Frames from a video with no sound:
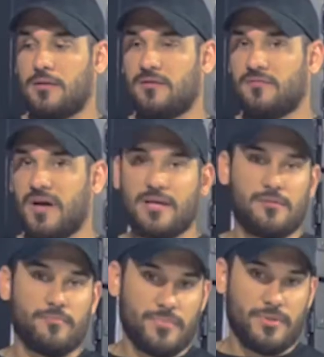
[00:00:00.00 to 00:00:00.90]
the
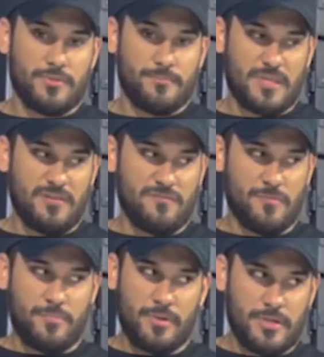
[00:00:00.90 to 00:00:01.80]
vacuum. But if
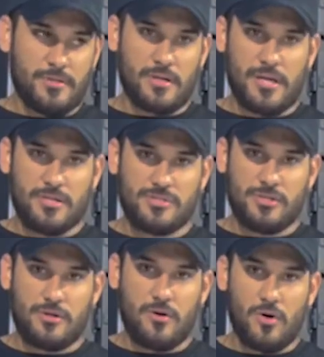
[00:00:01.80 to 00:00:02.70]
you're putting your hands
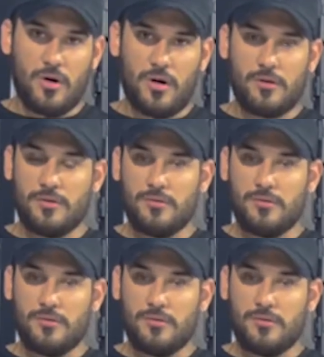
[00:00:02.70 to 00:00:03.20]
on a car,